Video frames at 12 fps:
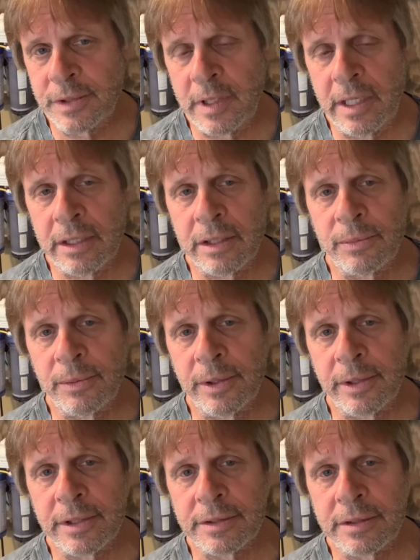not going to
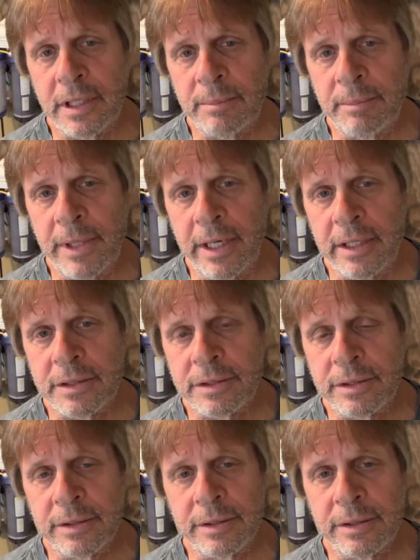work, it's not matched,
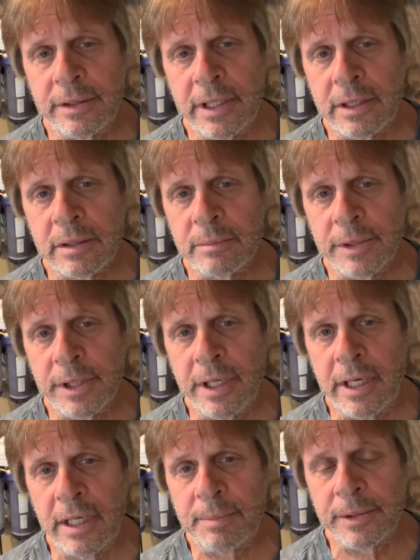you're not going to be
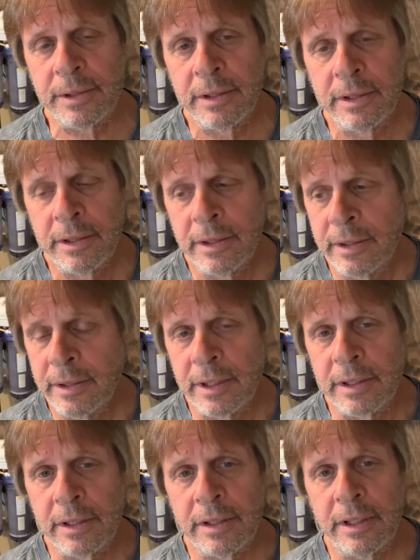happy.
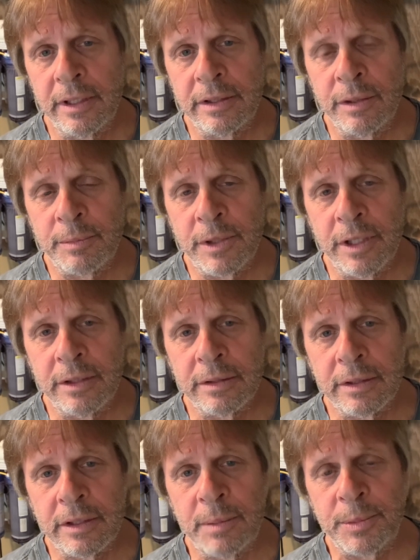And then they end up getting
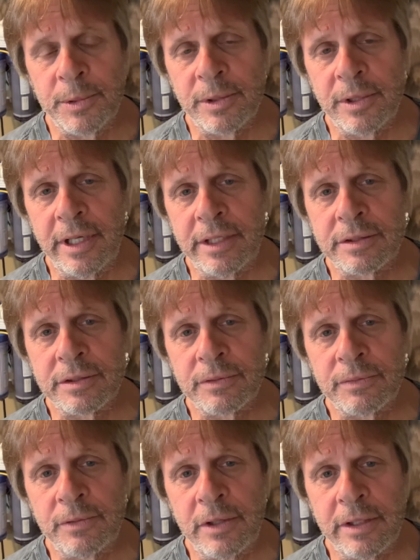a couple of glasses
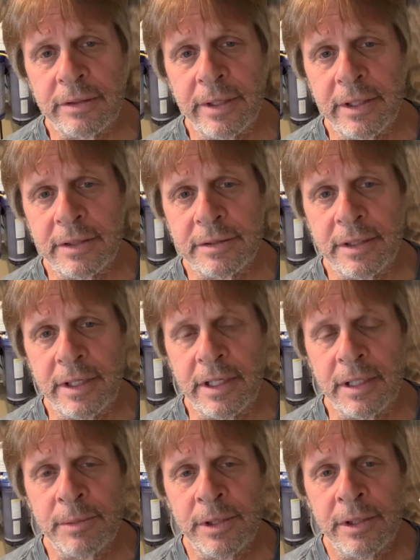of water at a
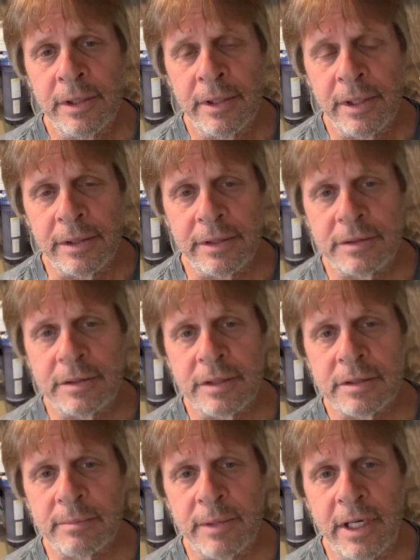time, and that
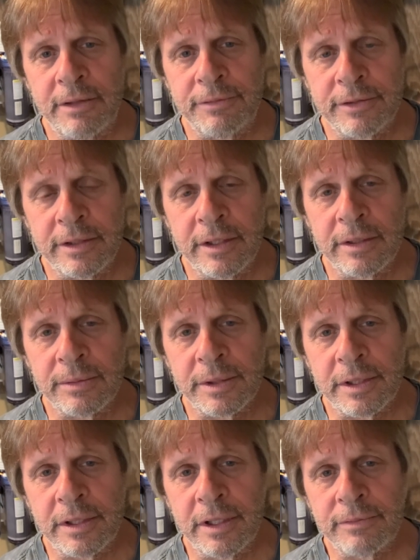takes them half a day to
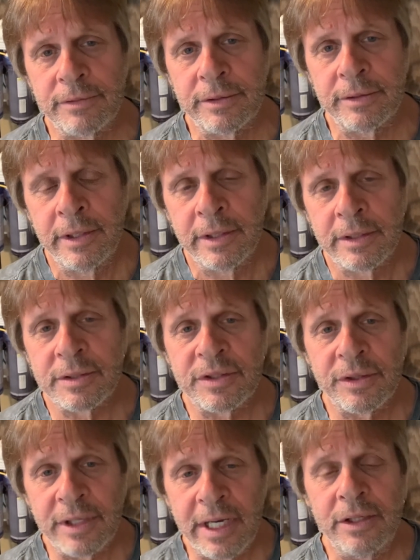recover because
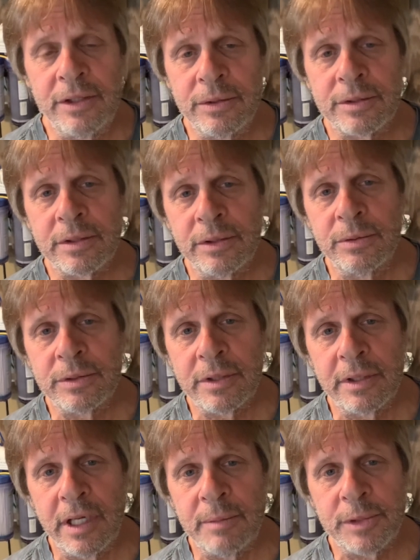they're not used to using
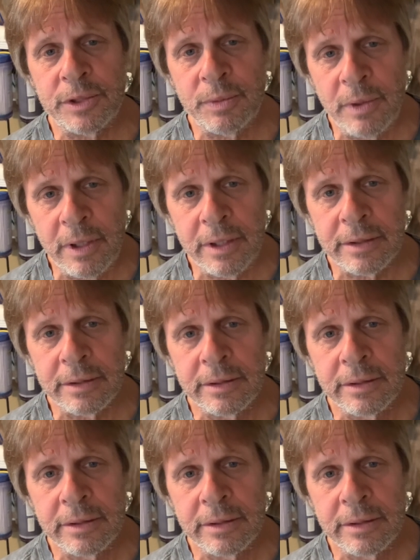that much water.